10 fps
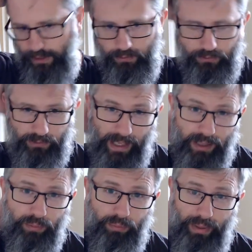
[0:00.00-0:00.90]
And it's
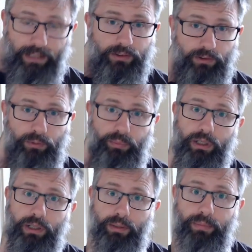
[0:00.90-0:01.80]
10 pence
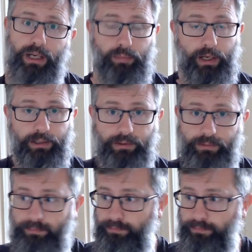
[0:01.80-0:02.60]
per megabyte.